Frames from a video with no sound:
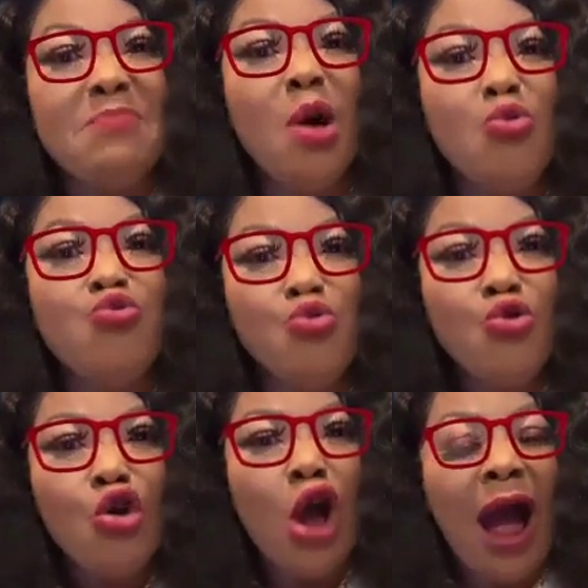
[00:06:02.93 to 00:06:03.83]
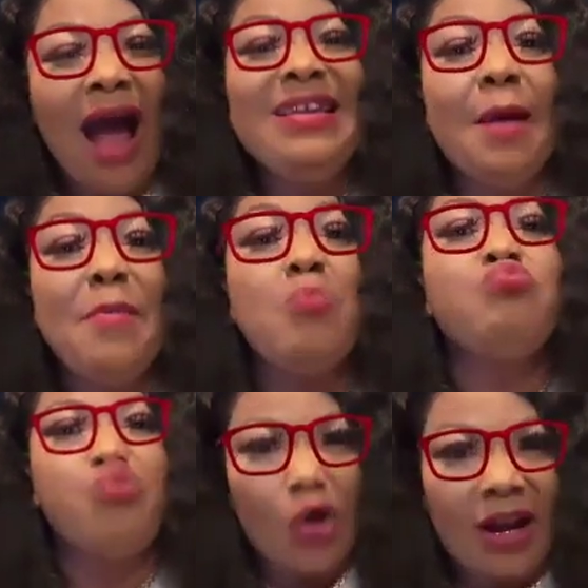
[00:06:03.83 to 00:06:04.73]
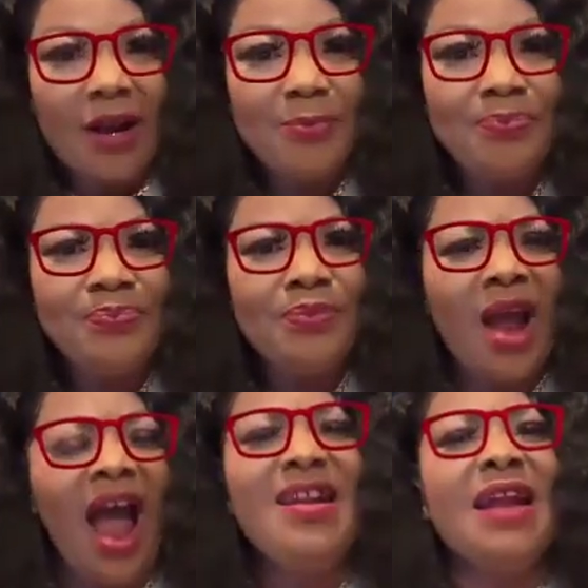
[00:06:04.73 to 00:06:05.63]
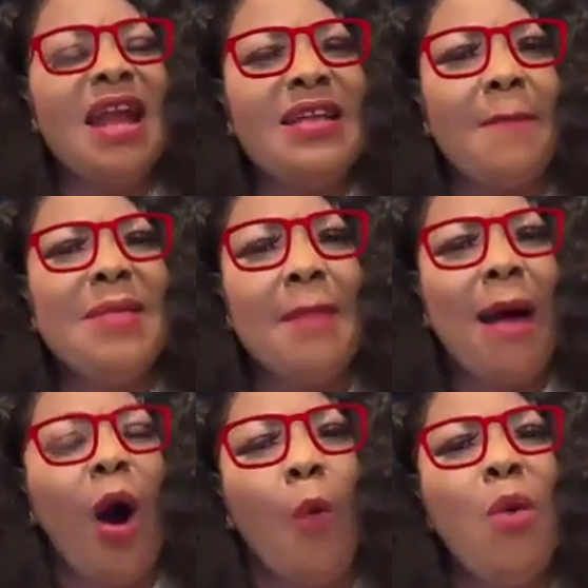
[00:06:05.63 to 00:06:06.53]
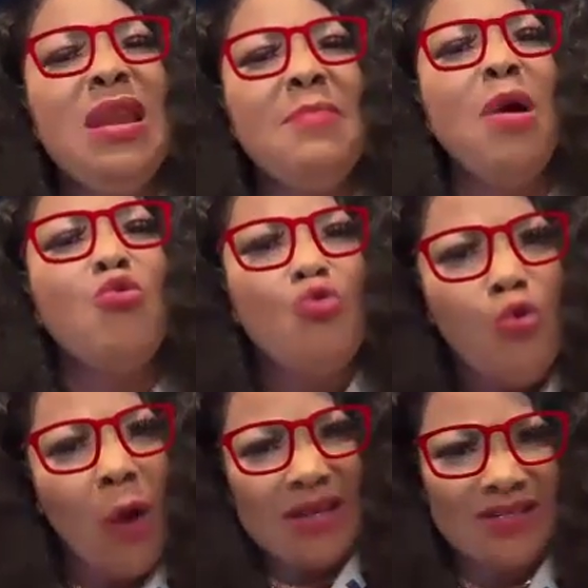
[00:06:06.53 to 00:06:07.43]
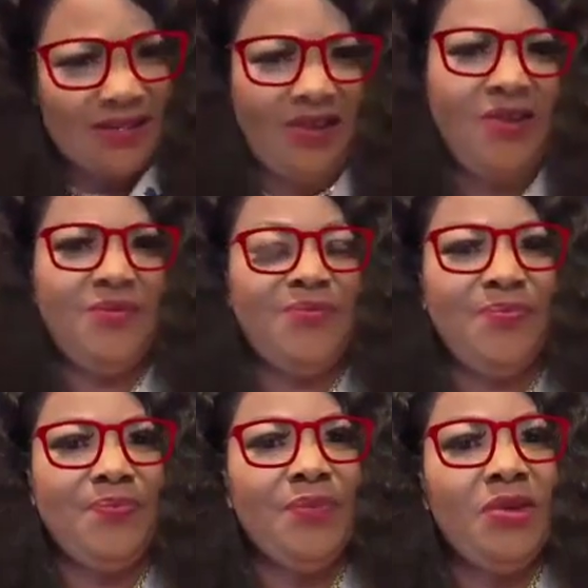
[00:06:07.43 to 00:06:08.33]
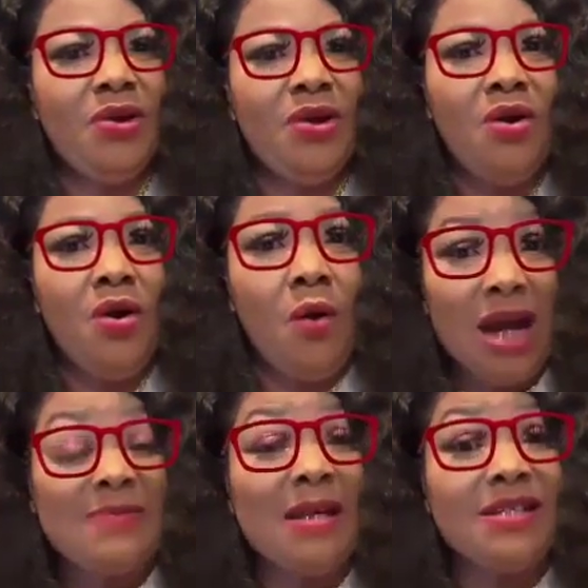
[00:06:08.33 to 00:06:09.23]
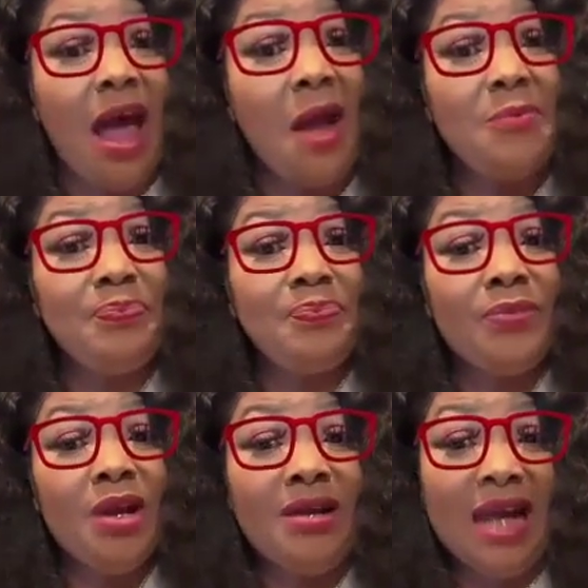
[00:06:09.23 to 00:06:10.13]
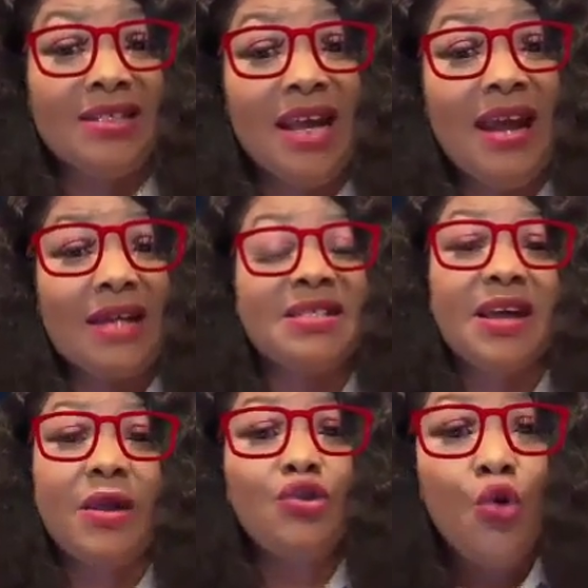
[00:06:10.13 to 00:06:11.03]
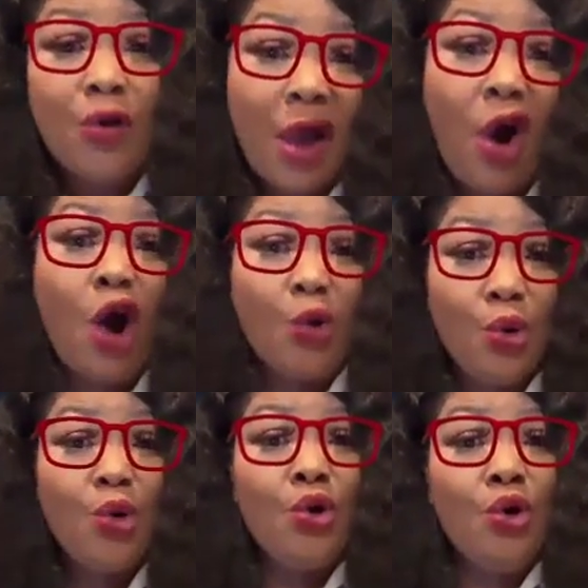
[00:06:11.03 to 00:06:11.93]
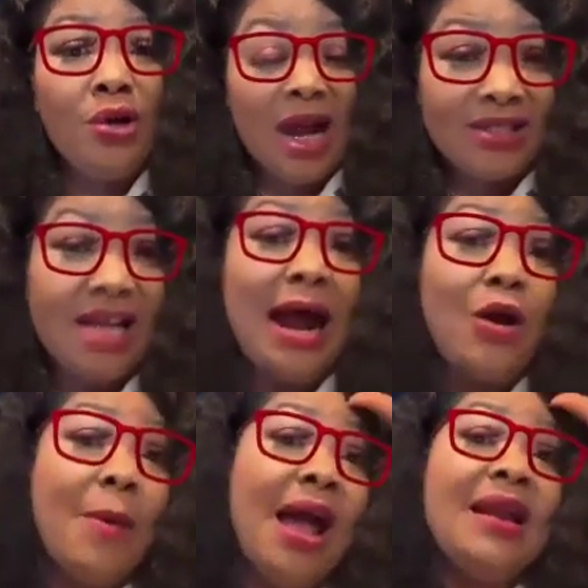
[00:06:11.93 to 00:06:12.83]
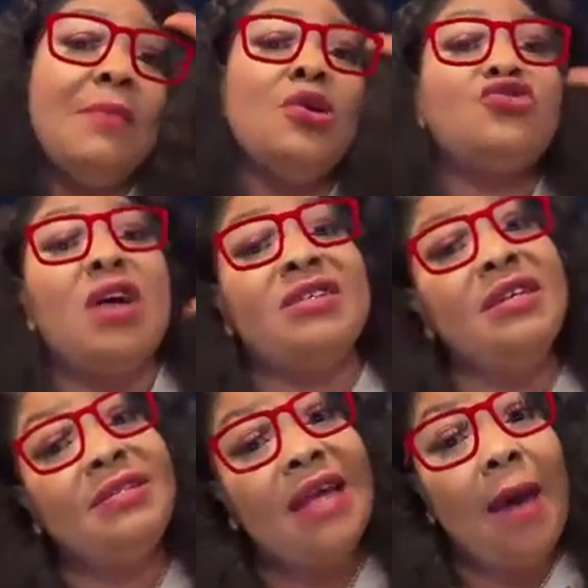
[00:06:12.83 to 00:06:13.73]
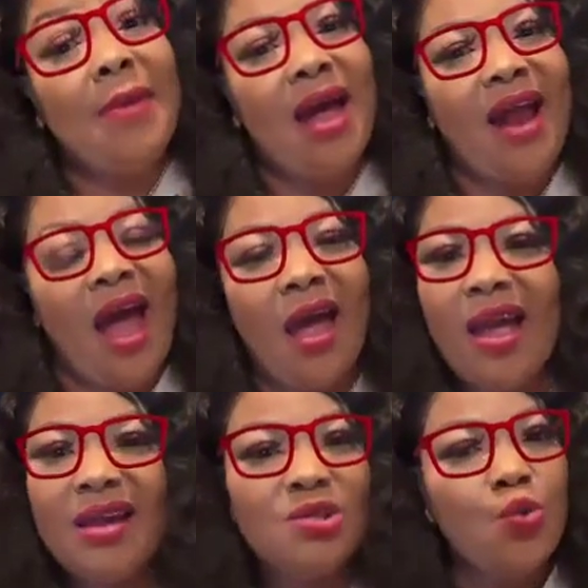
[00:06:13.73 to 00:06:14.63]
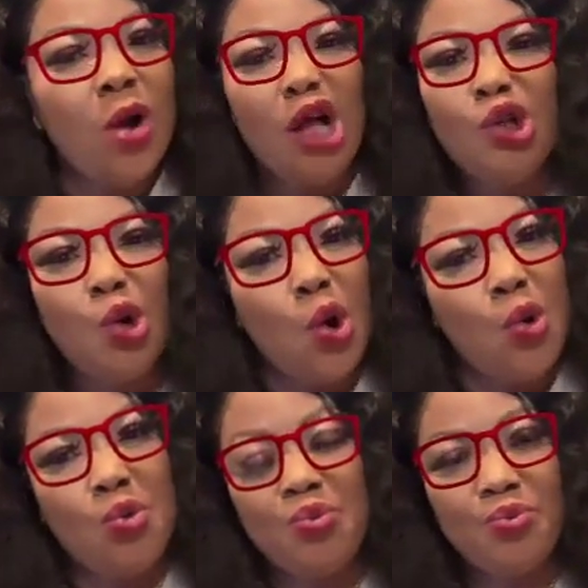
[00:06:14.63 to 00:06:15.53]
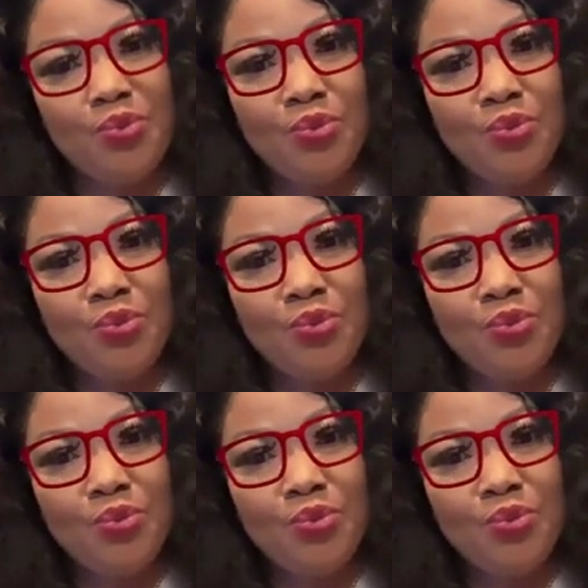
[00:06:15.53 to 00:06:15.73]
dima wu. I am a bonnet and the nyamiama omo nimu guase. What must ye? Natina UK honor. Natina obey a demonstration in Tiamiana. It's well known.